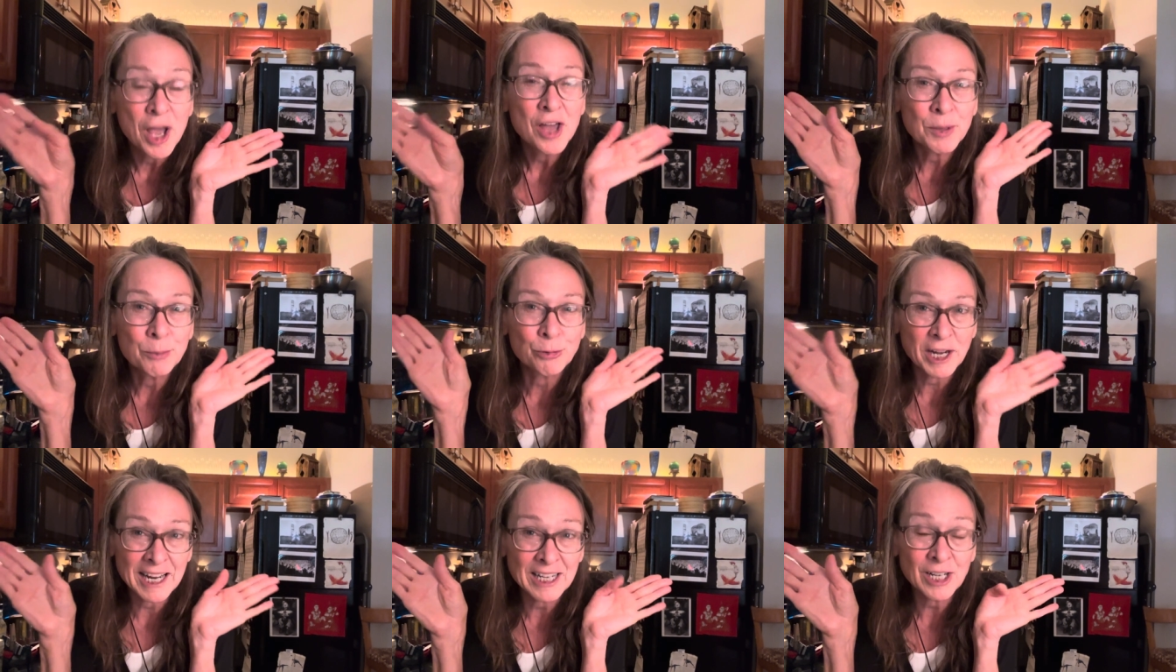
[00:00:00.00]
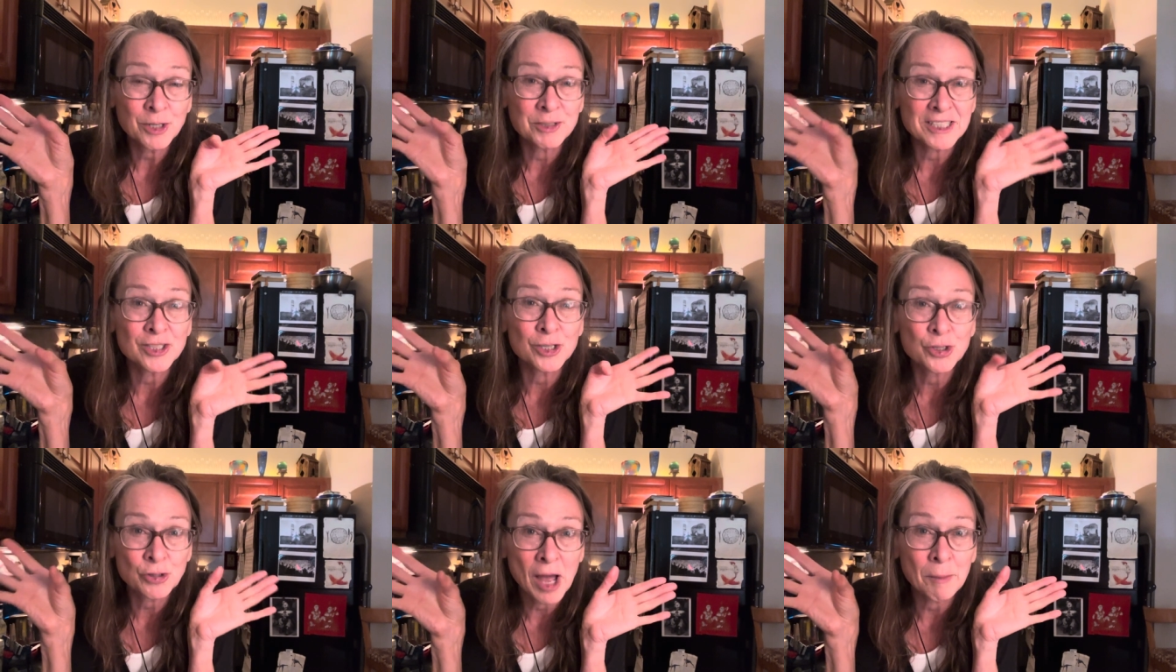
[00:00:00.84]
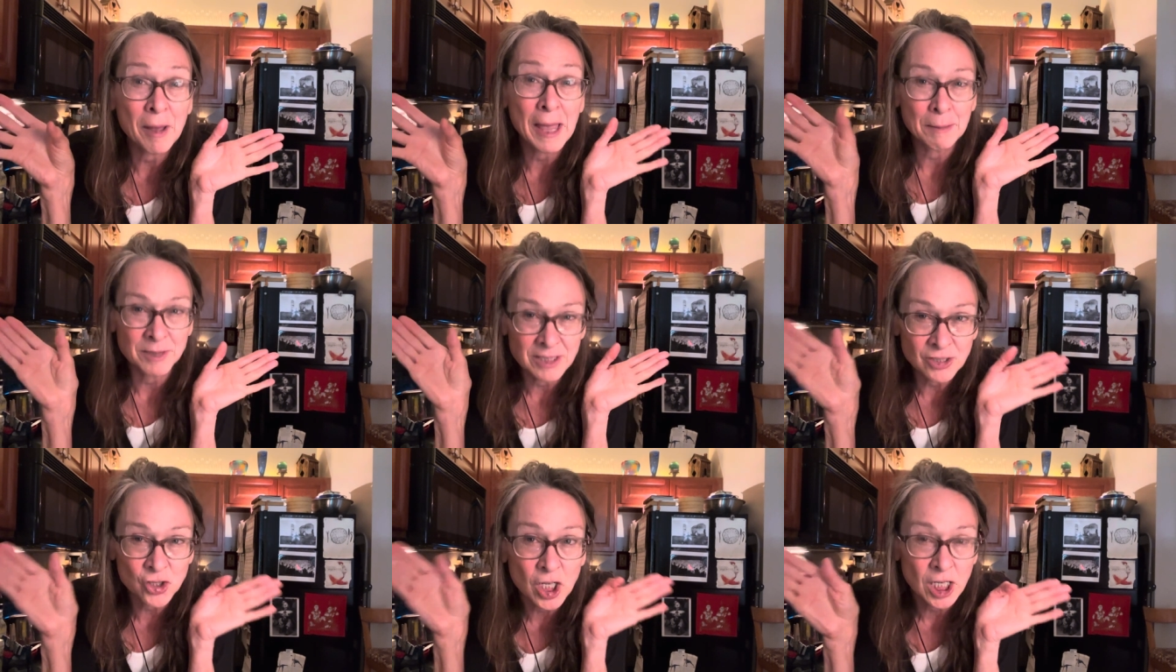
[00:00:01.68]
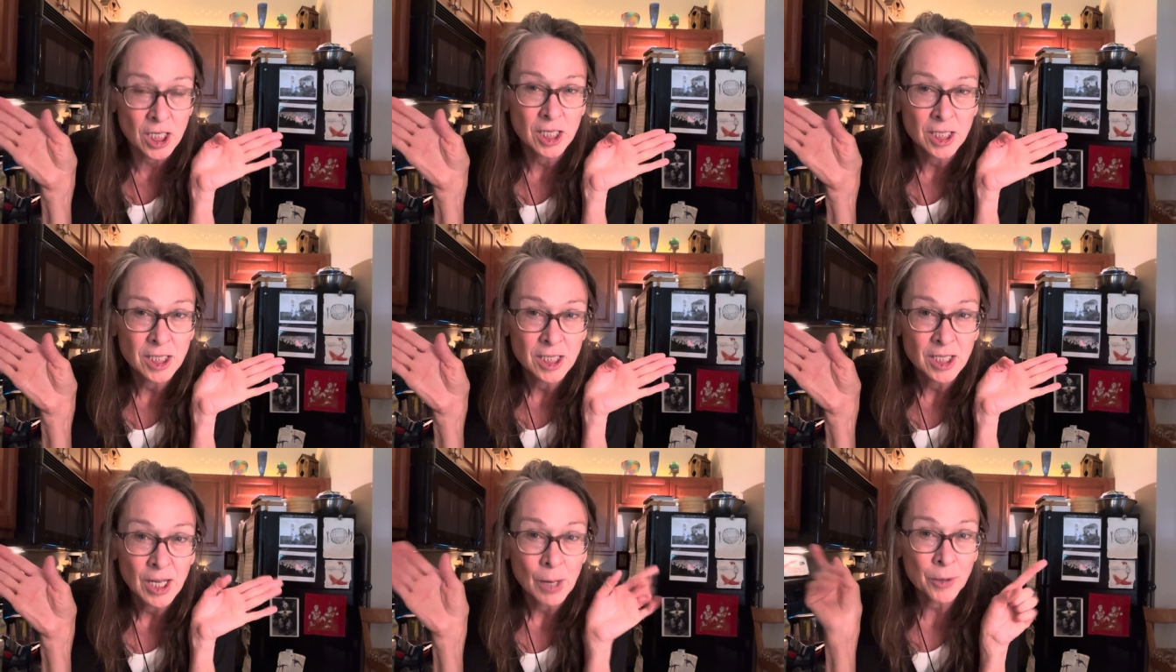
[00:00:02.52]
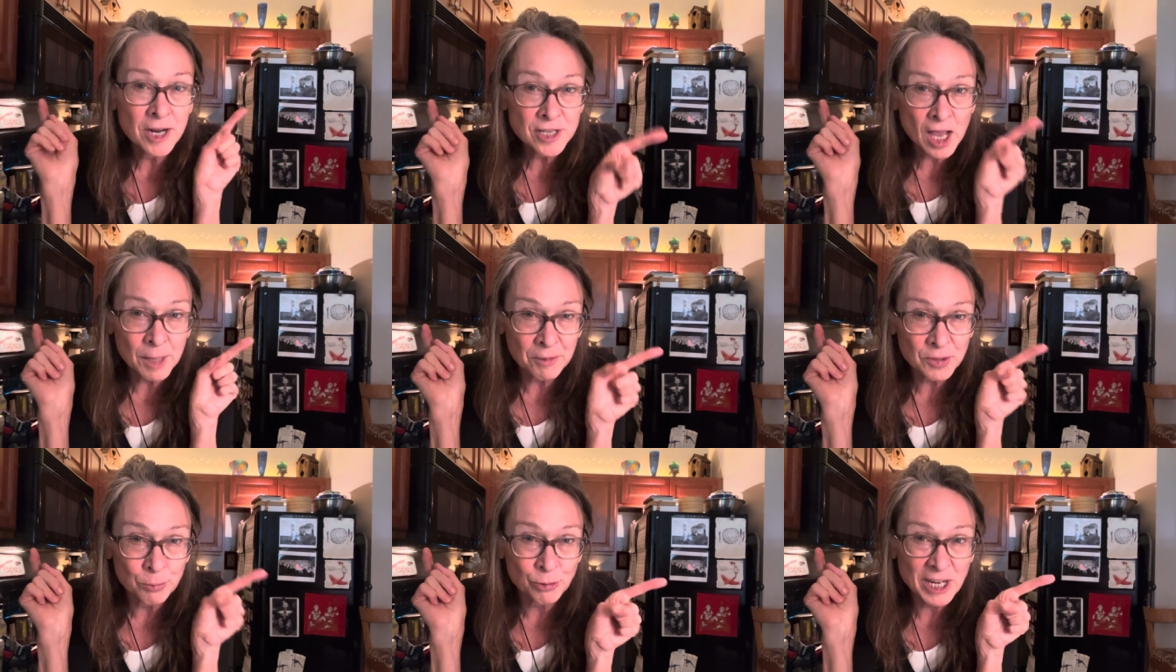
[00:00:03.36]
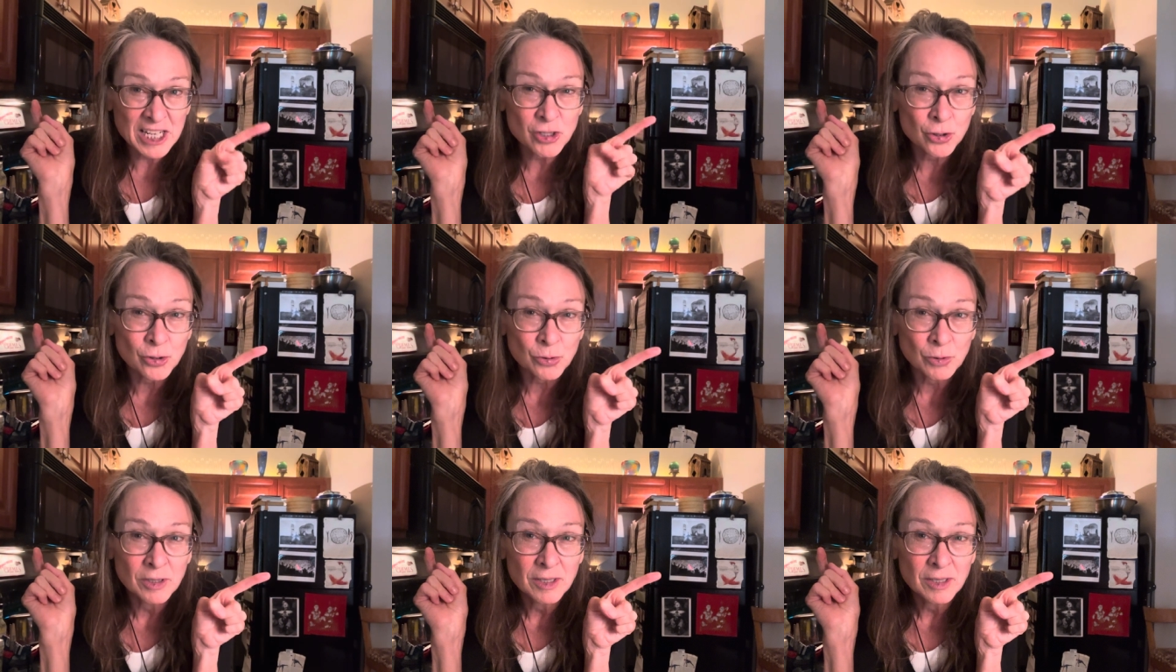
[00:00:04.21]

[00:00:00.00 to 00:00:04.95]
The brain goes into trauma amnesia. And we're going to talk about the brain too.